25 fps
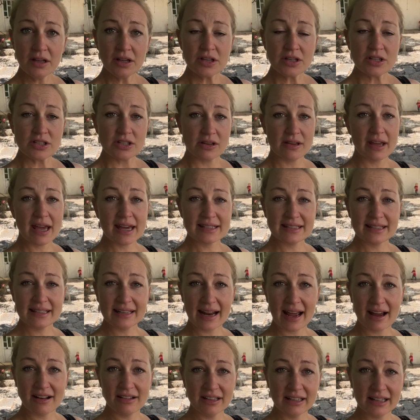So
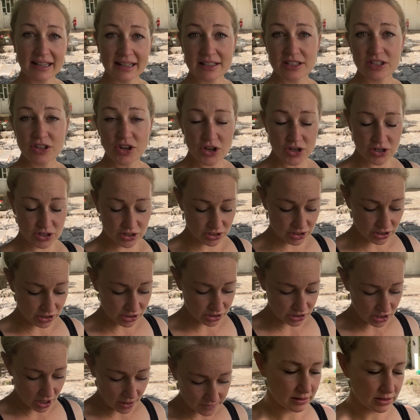yesterday our little excursion to the
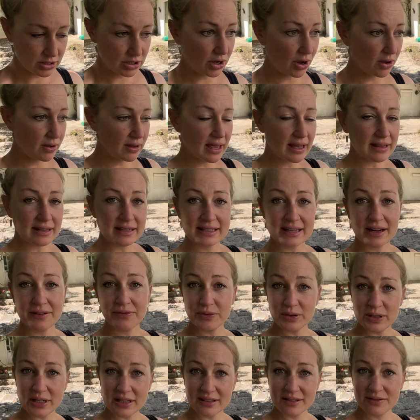shops to go and get the
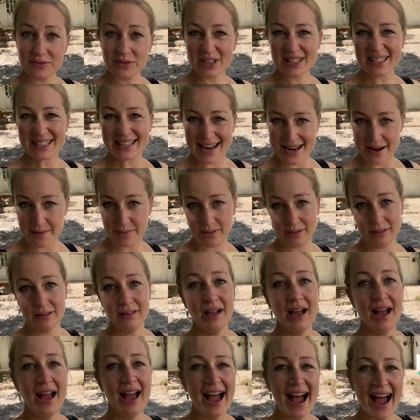stuff we needed for the table
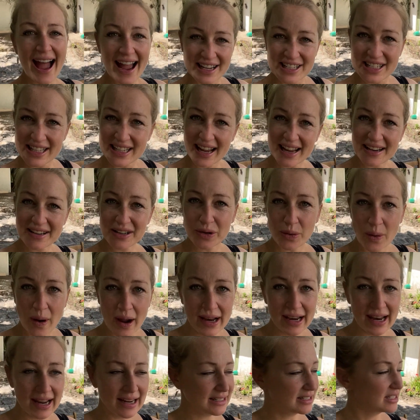actually ended
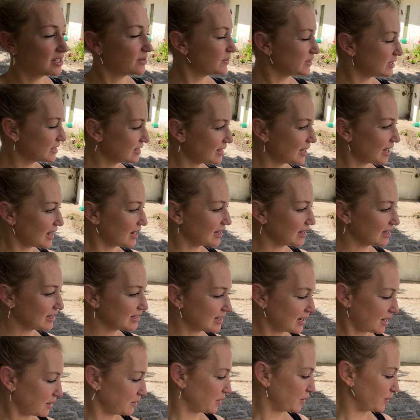quite late. So we didn't get anything
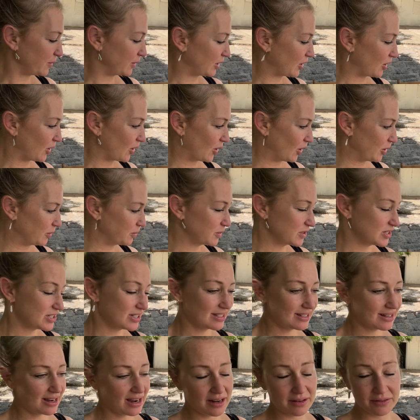done when we got home. We
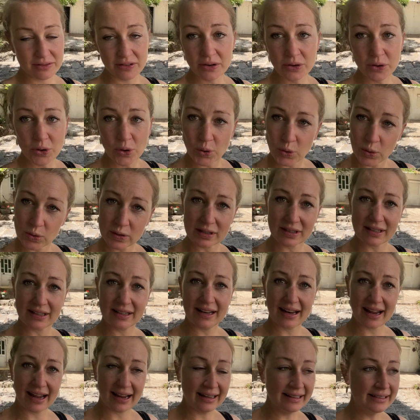just kind of called it a
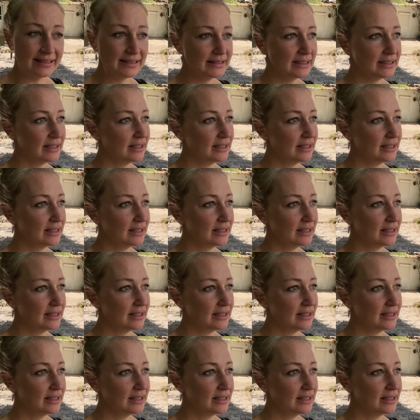day.